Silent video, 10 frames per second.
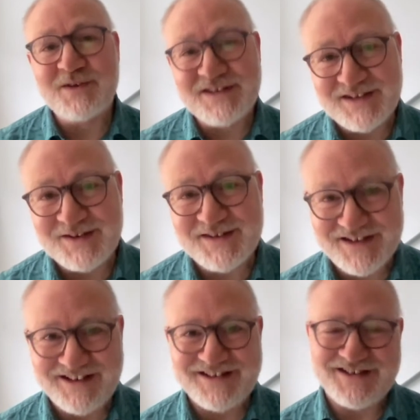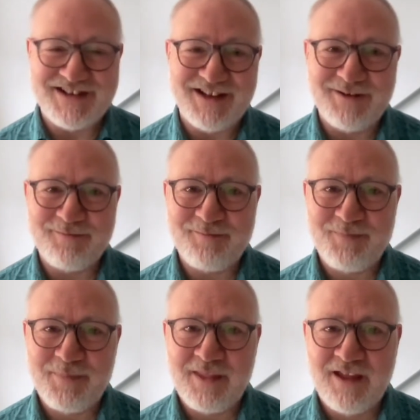we still sing today.
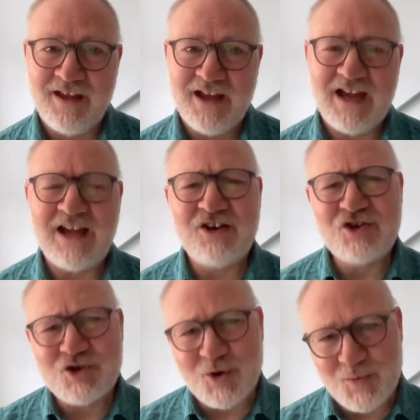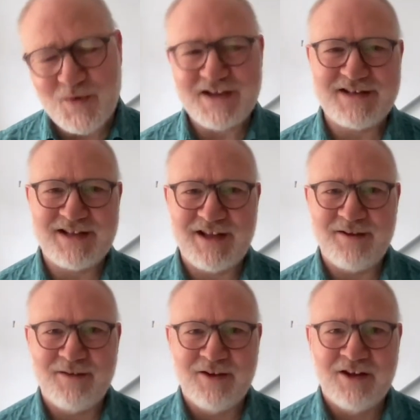And John Wesley,
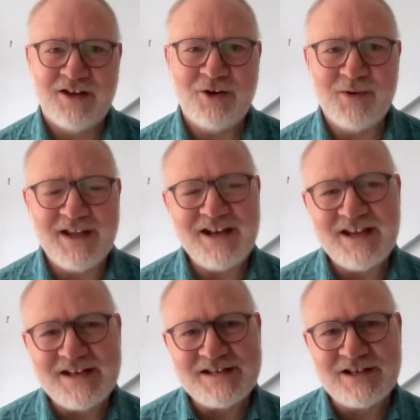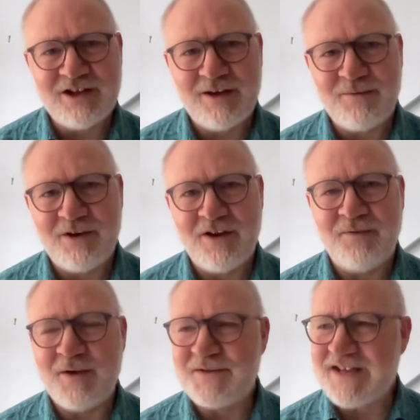who in his life, if
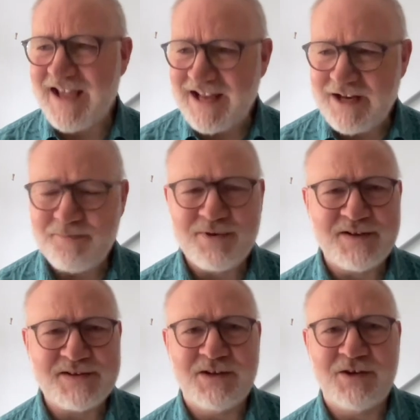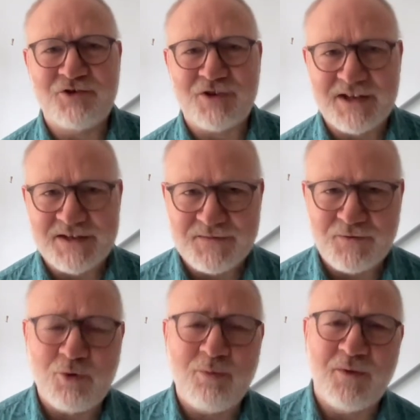there was any person that
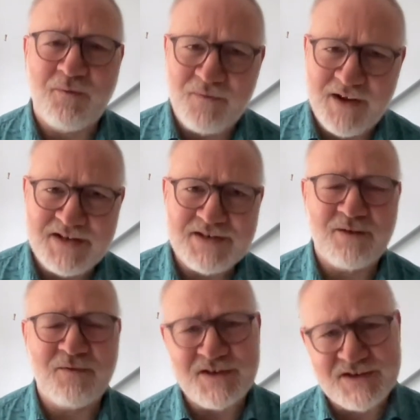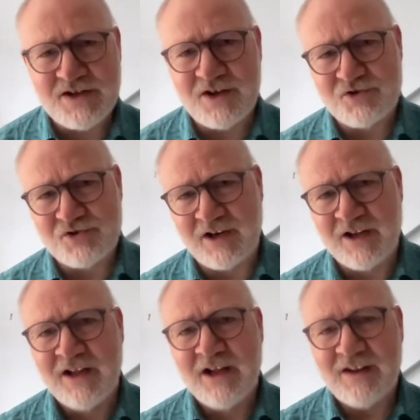transformed the face of this country
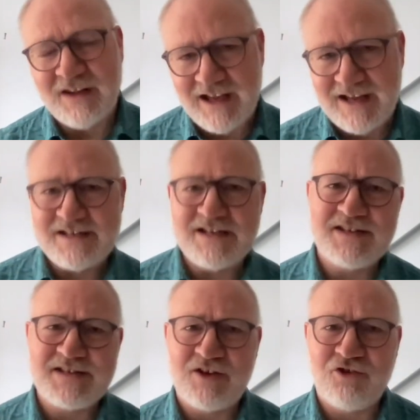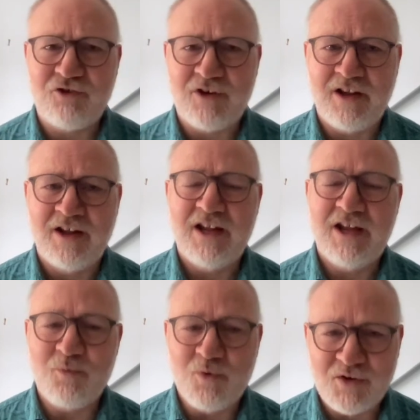in the 18th century,
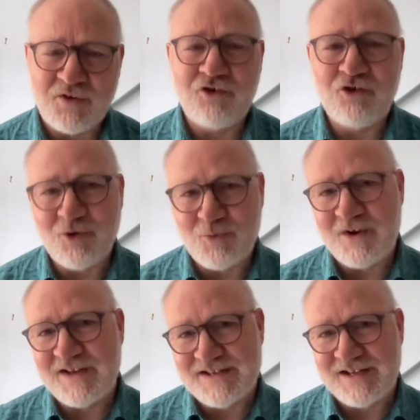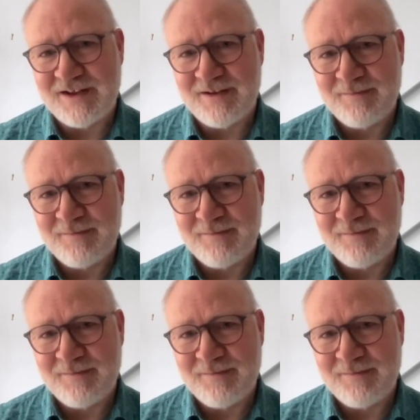it was John Wesley.